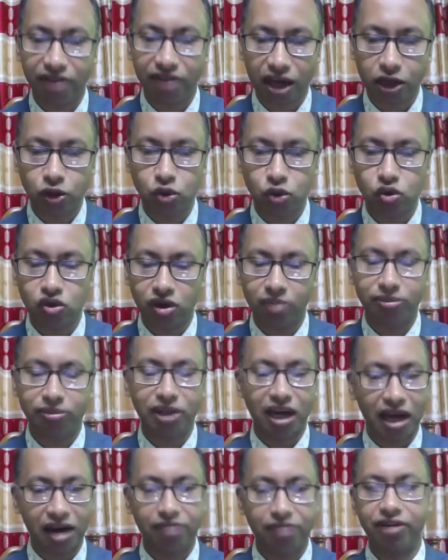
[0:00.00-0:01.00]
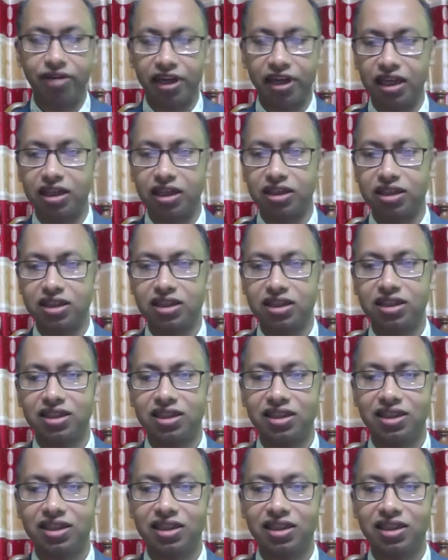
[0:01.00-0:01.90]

values of the Africans.